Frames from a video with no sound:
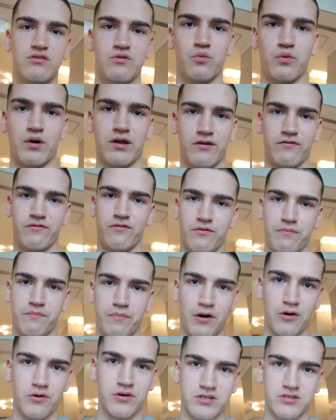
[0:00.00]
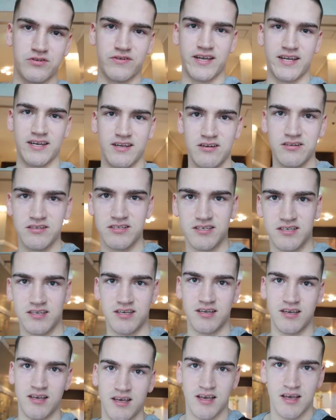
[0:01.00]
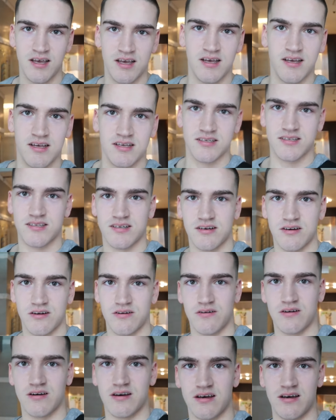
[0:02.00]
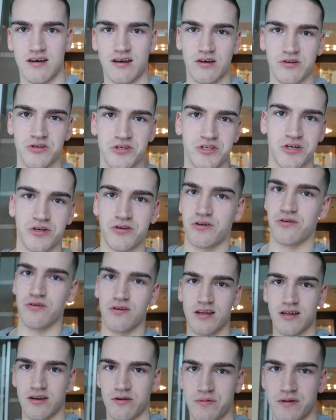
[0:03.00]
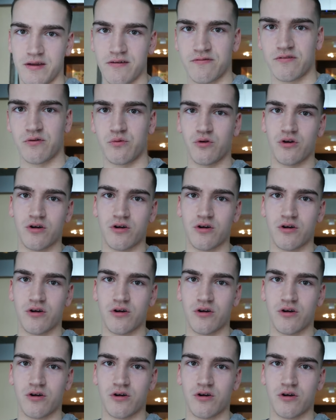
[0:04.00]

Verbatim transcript: one of our power trainers, so uh, I'll show you a little bit of the